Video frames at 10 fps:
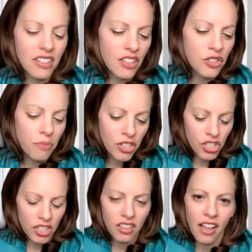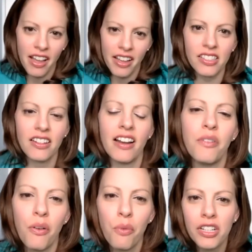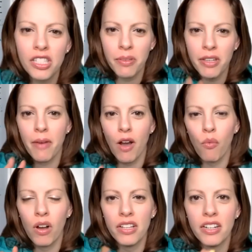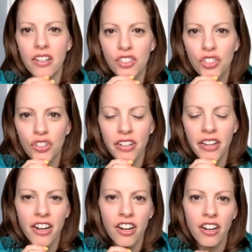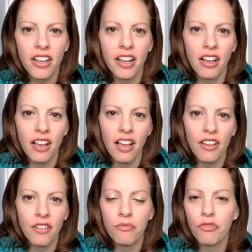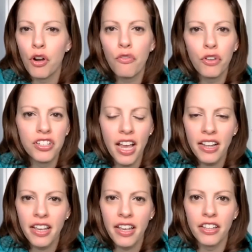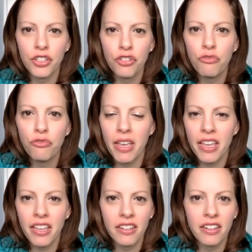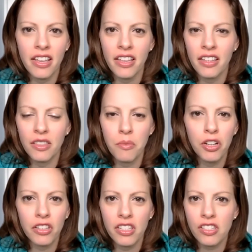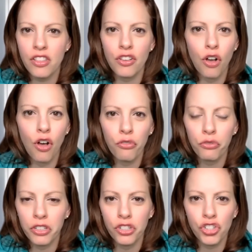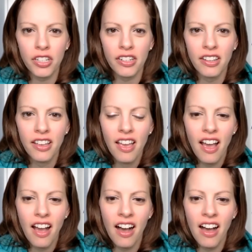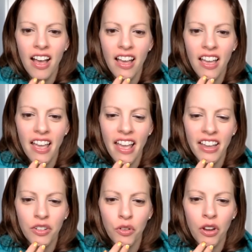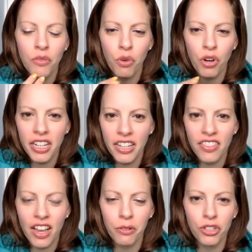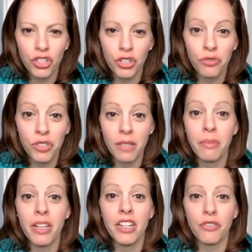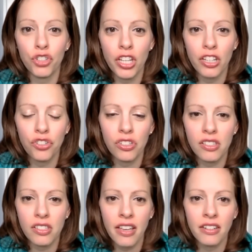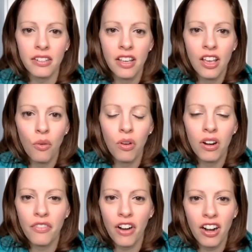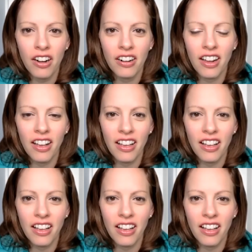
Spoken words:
you mentioned clients, and I want to speak about one certain area. For over a decade, you've been in the Middle East and the Gulf region, and working in that region, you've seen many different changes. And one of our